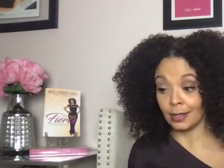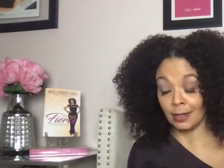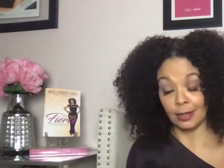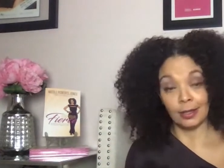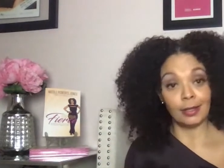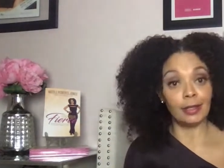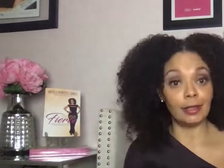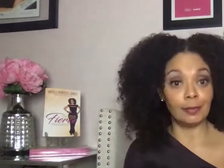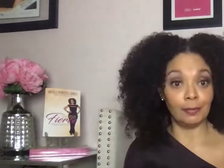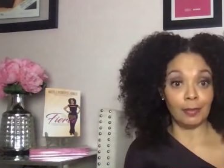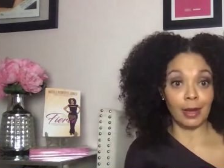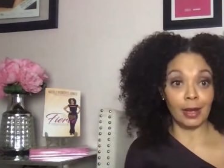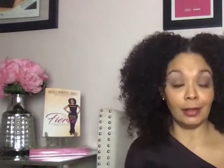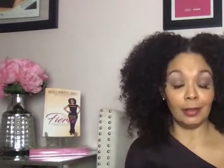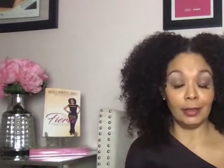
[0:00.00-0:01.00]
and
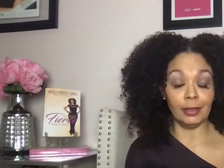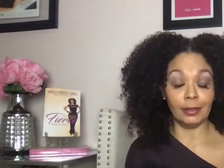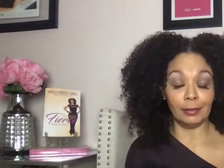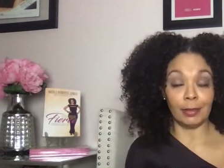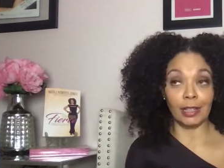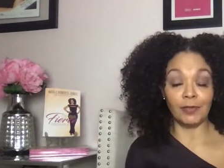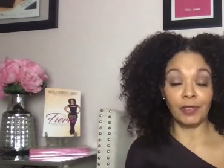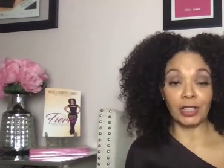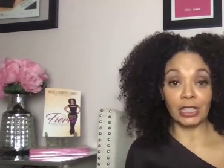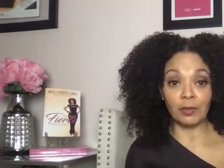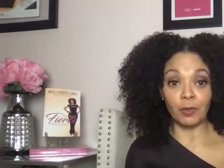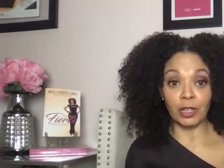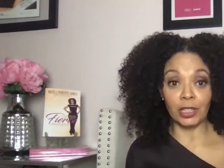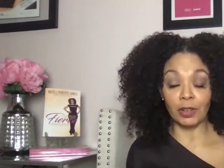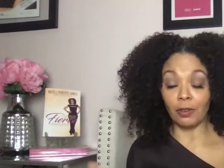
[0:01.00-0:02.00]
my
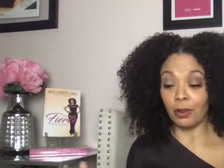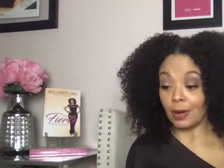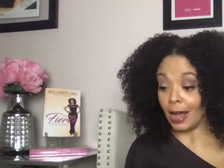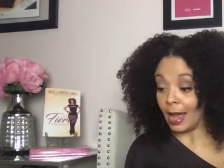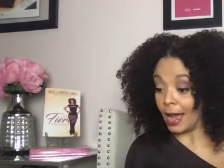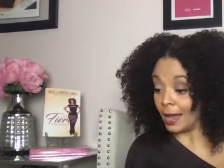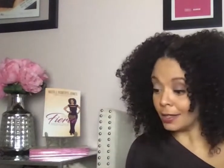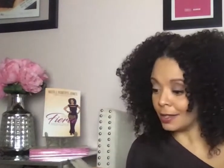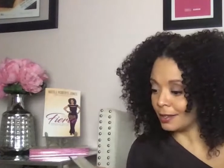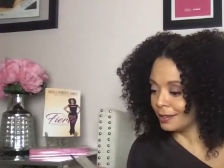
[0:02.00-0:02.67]
51-year-old eyes,